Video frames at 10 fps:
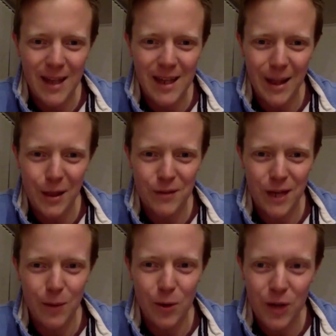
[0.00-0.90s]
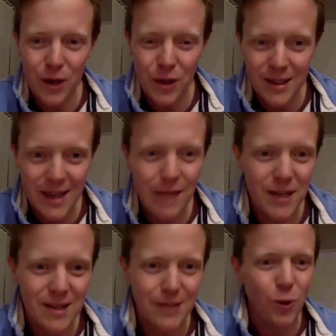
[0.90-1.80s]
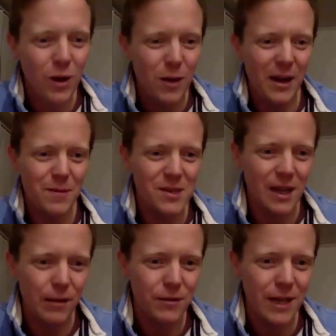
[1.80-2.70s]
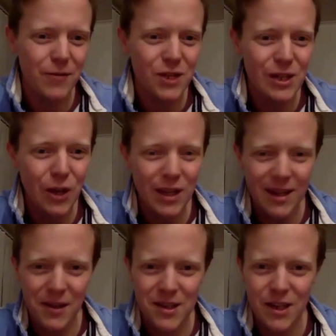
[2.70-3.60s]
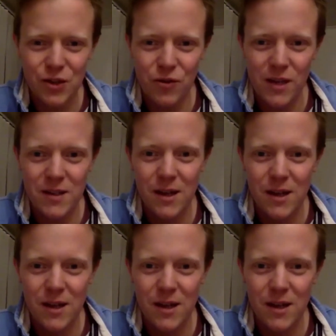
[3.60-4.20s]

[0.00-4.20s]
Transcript: length of time, you'll know that David isn't talking about himself. David is looking down the centuries